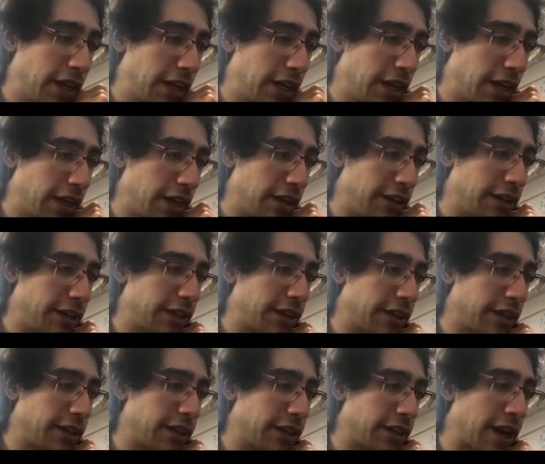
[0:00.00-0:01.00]
and it takes
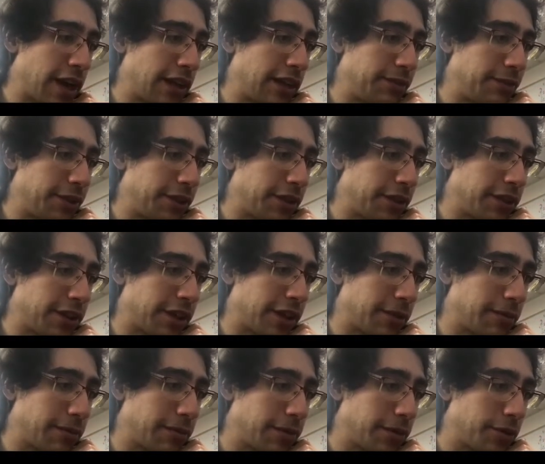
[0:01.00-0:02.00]
an element type.
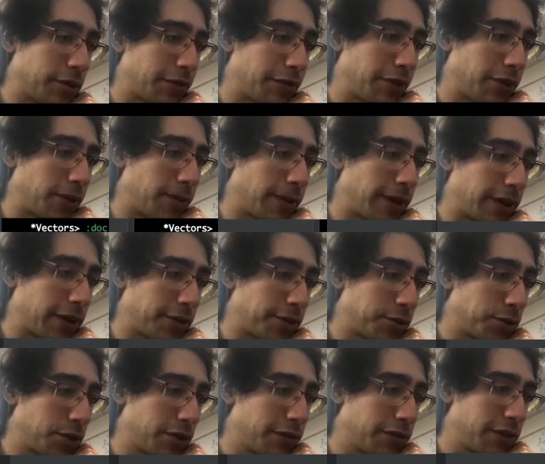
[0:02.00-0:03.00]
So if you go back our
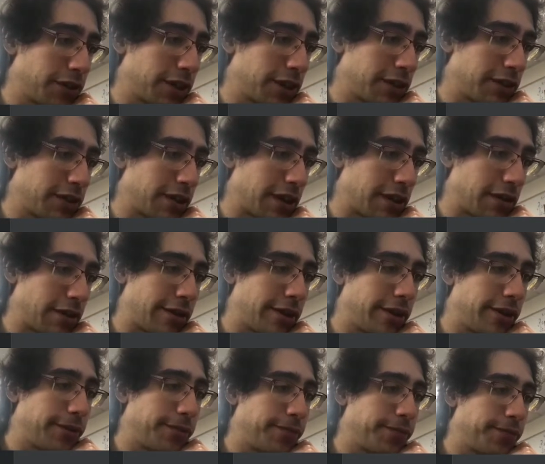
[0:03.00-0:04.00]
Swift, it's that thing.
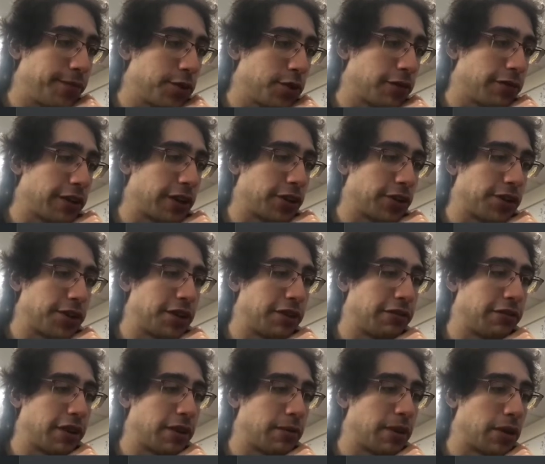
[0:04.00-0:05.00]
So vectors
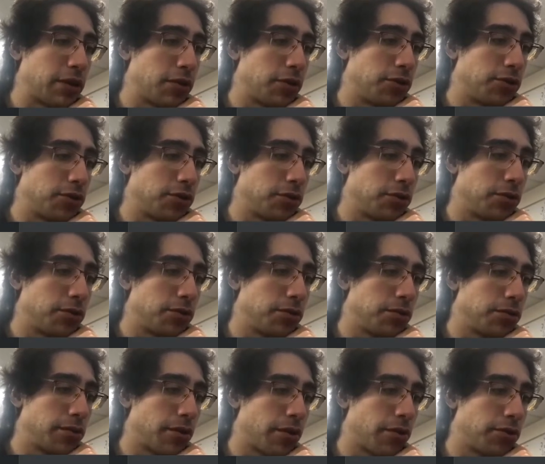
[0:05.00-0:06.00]
defined by those two
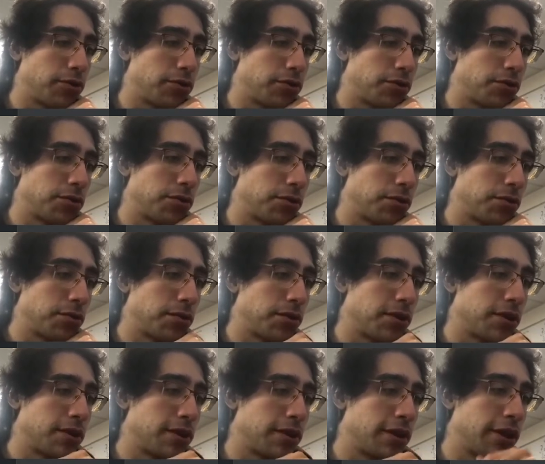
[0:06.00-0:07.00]

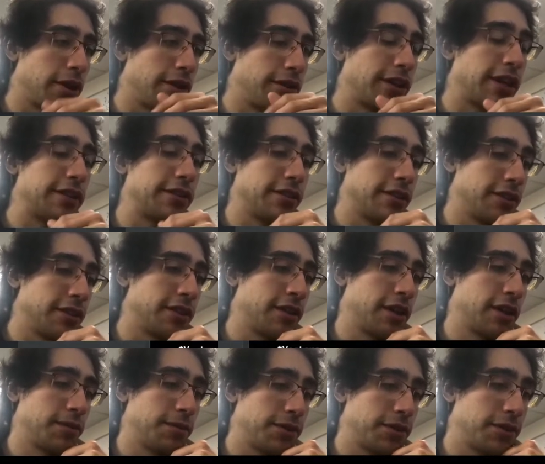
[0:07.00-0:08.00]
nested
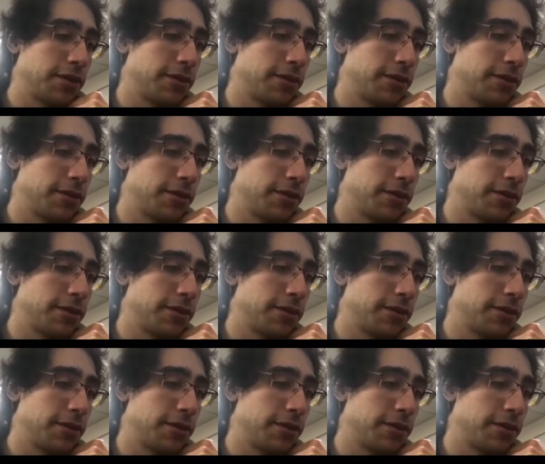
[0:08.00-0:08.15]
types.